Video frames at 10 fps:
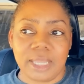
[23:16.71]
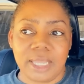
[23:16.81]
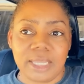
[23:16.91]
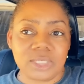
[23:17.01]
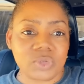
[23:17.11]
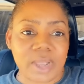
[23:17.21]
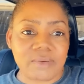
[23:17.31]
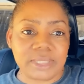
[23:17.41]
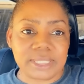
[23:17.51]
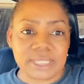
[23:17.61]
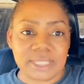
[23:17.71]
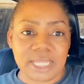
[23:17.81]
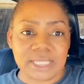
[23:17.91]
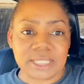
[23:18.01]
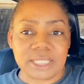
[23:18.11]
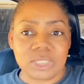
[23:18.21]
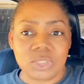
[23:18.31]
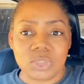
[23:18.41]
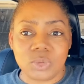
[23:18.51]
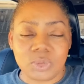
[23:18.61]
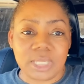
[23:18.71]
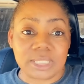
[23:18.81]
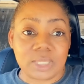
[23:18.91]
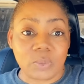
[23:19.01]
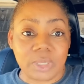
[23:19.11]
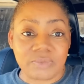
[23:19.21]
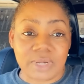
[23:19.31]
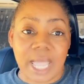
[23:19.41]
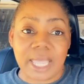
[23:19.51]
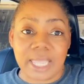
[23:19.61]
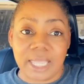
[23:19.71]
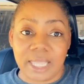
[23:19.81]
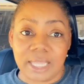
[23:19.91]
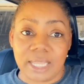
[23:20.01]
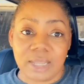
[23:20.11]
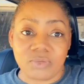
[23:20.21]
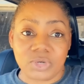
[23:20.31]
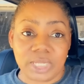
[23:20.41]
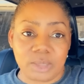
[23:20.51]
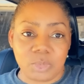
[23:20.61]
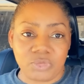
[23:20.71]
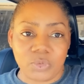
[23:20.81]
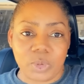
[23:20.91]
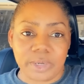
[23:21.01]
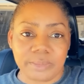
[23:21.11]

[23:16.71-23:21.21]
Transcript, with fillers: and travel and see things and do things that we have not ever done before.